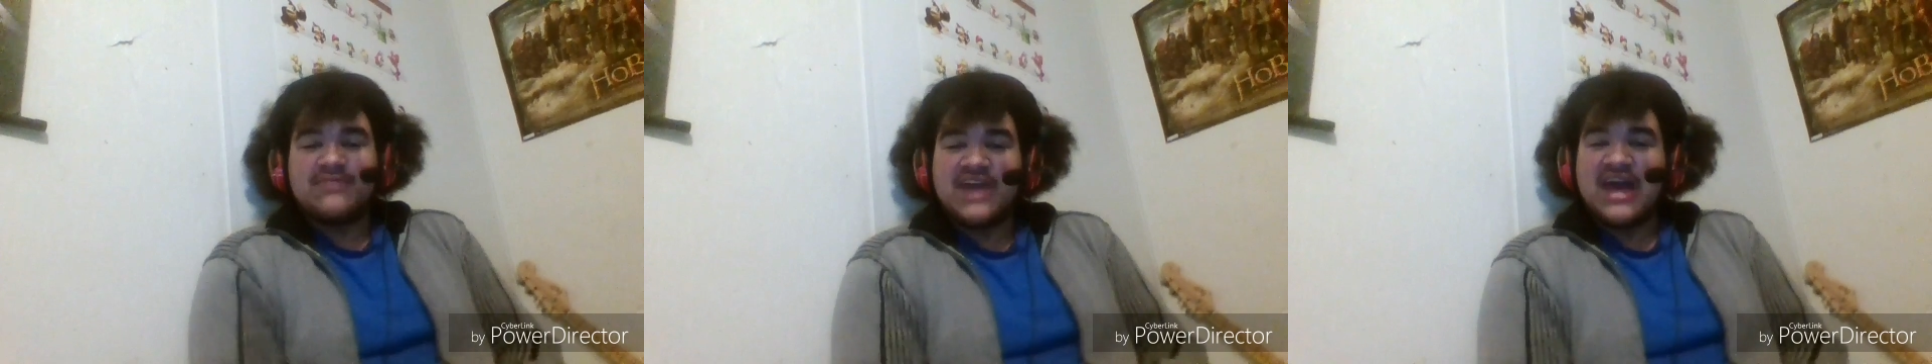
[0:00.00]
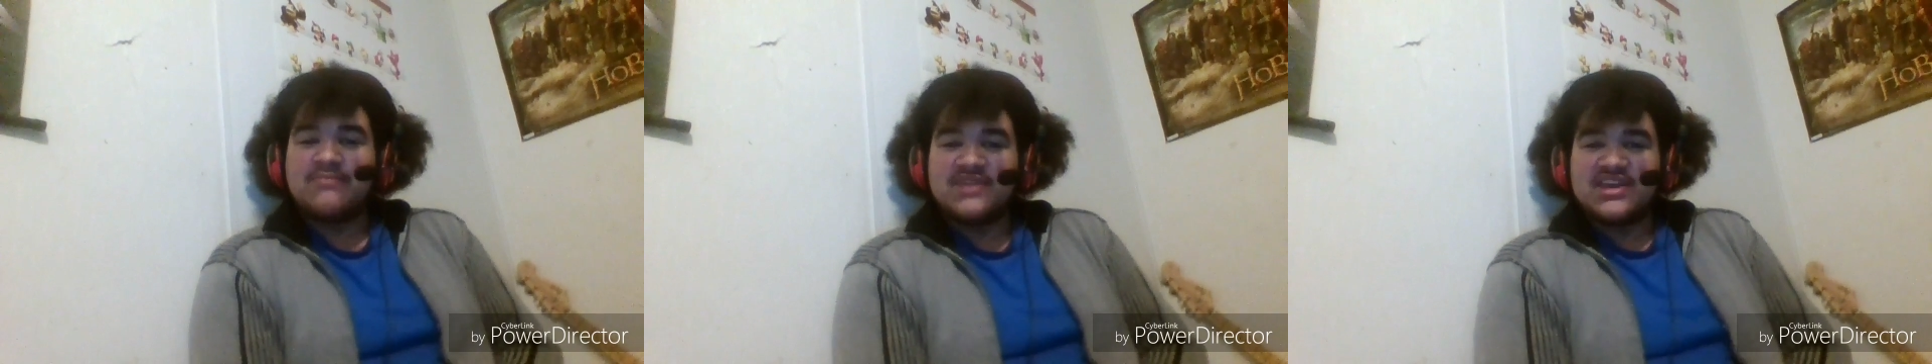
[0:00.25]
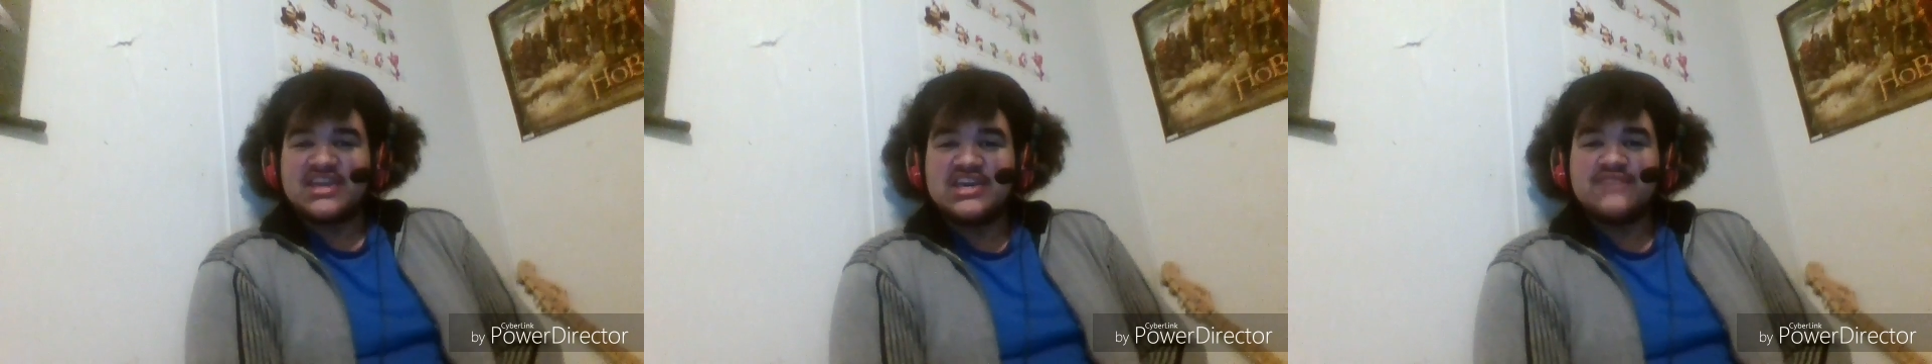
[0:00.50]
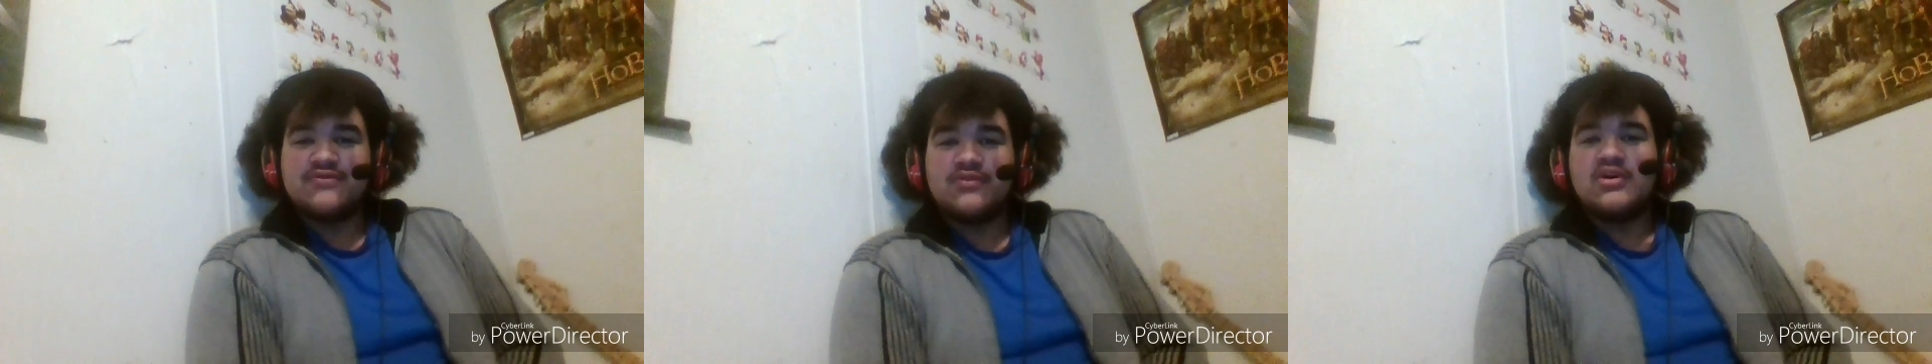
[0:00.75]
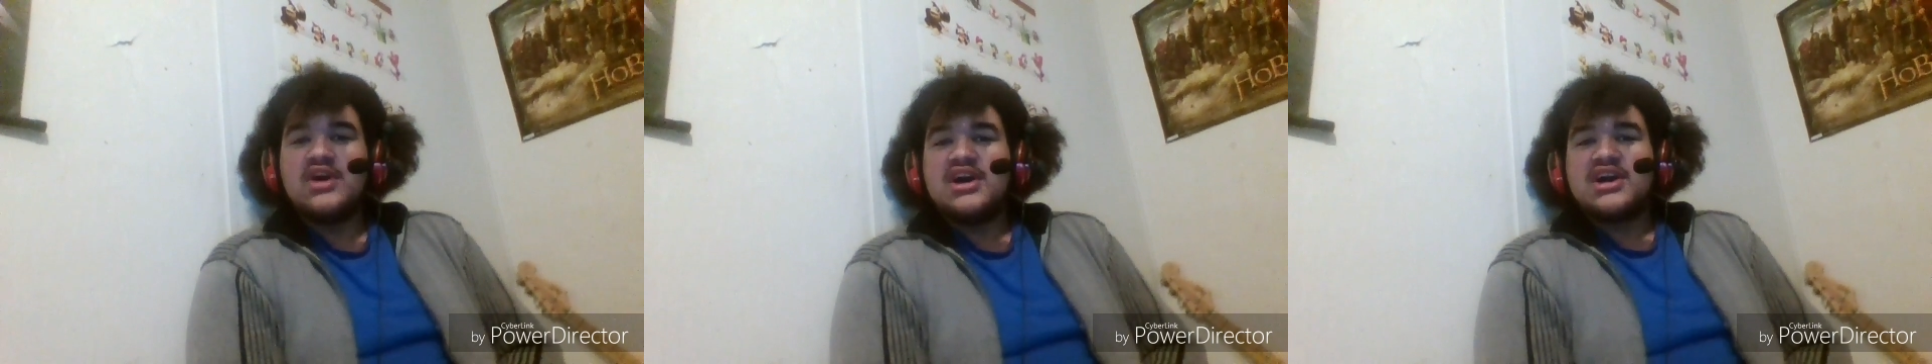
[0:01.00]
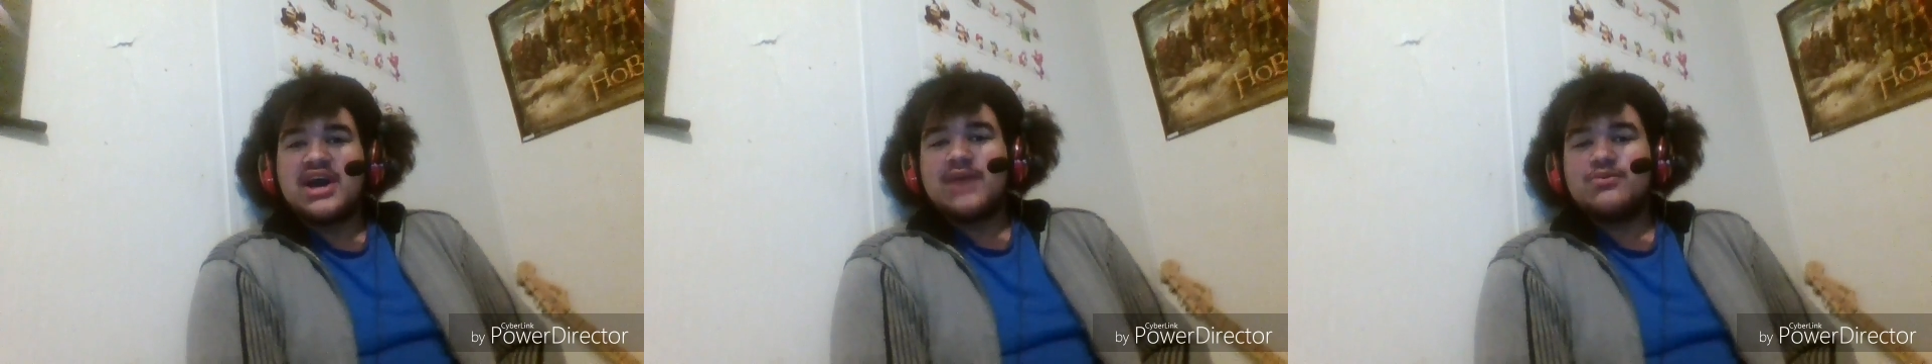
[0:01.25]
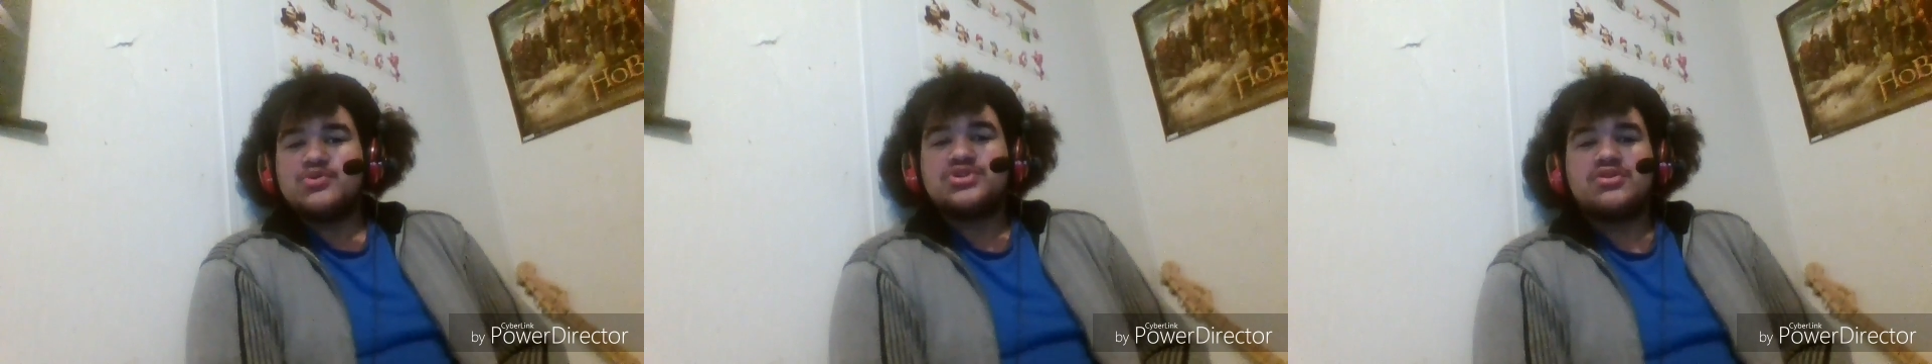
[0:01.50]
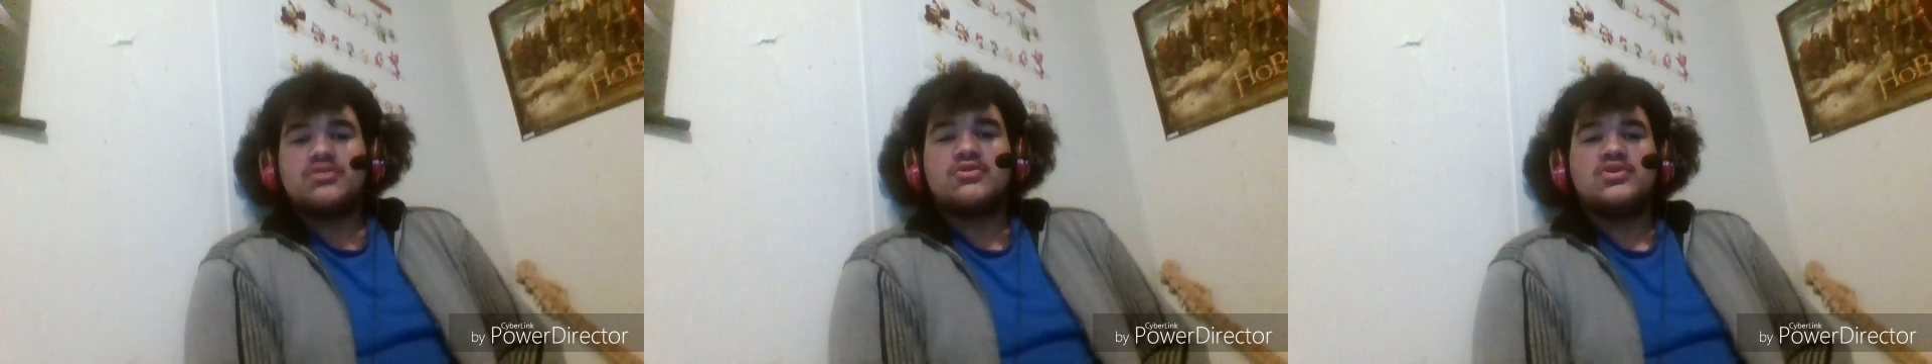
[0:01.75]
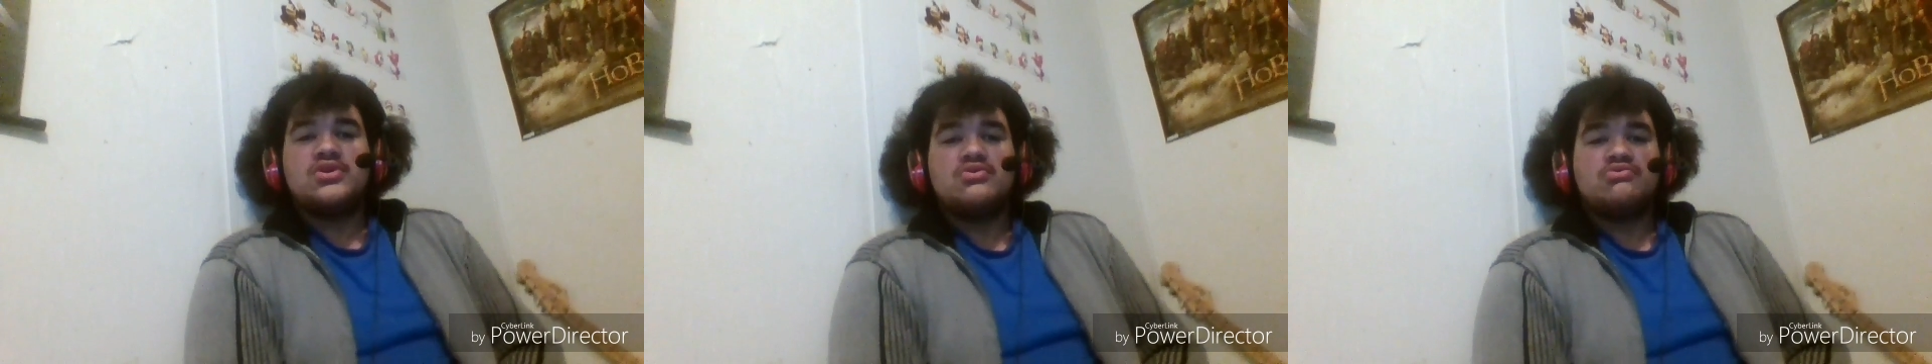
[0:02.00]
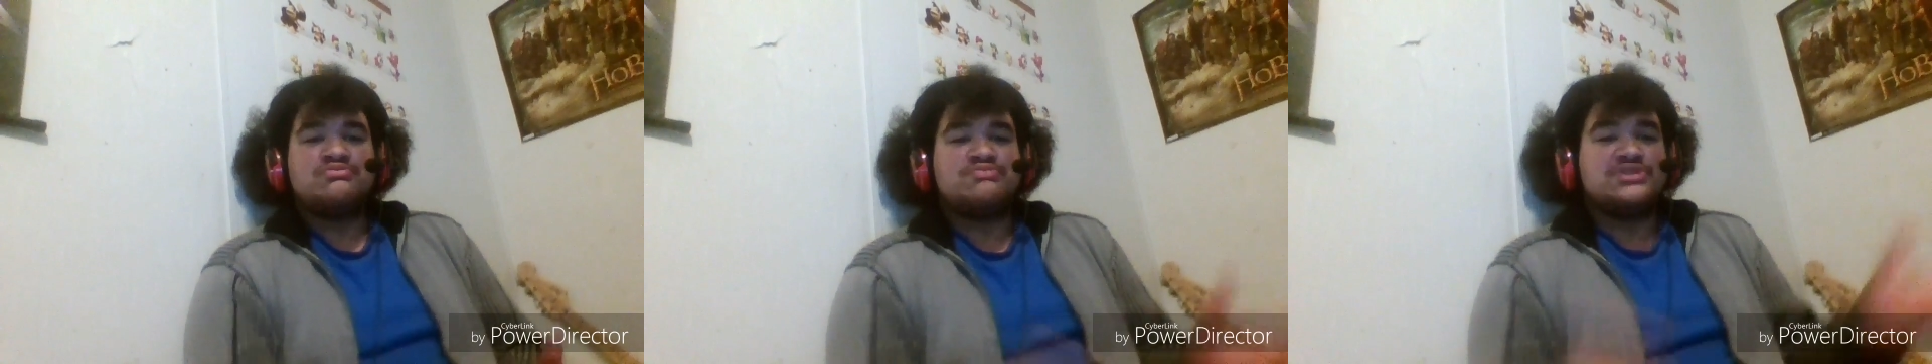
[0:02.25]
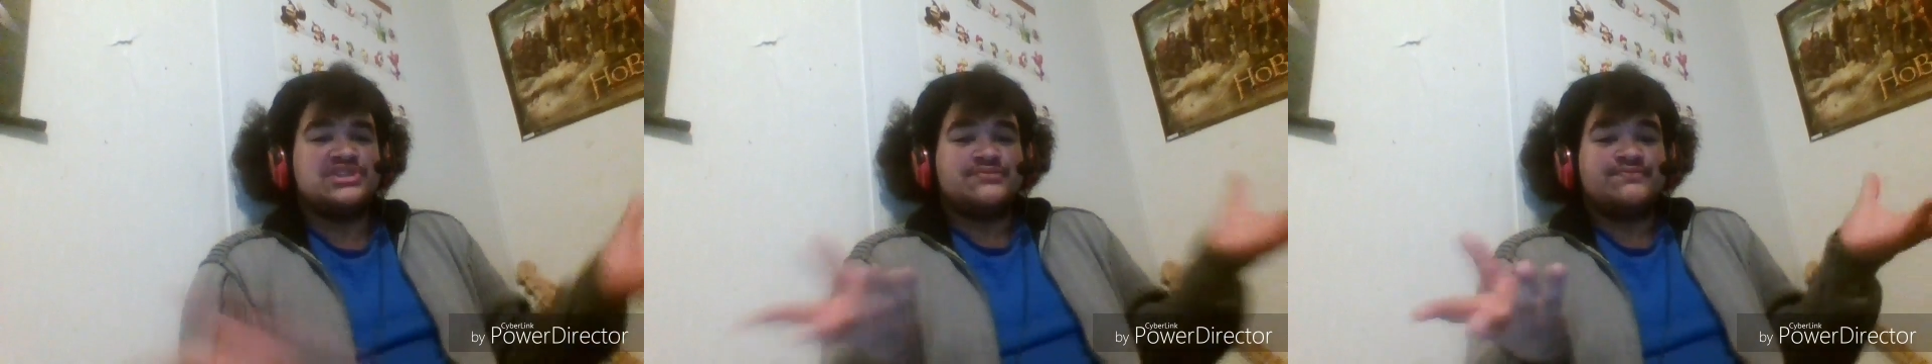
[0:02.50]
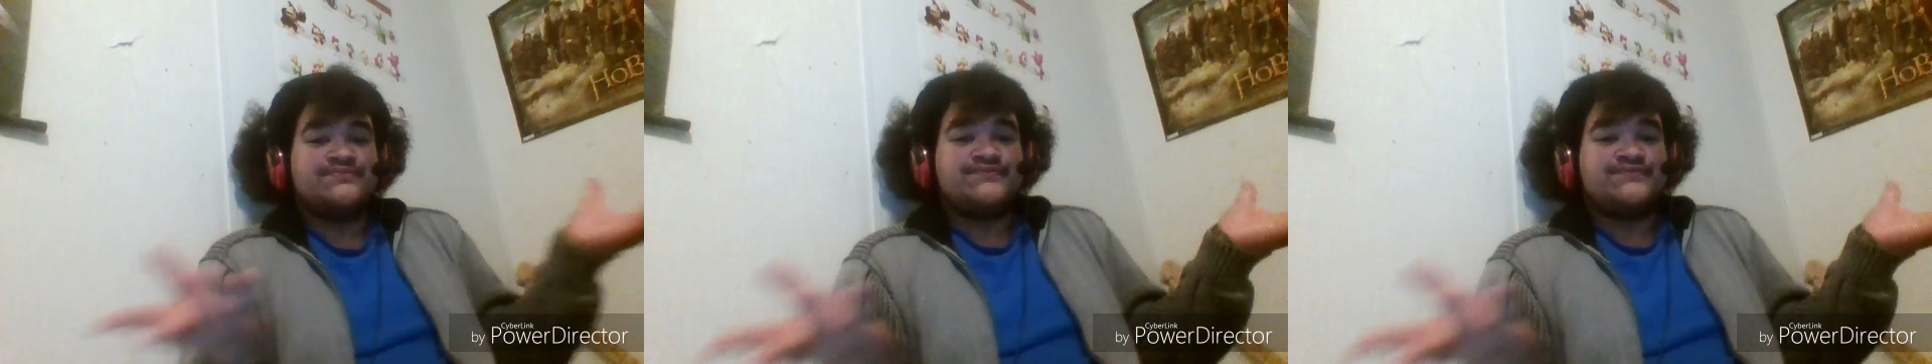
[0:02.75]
not being evil, Kabuto would be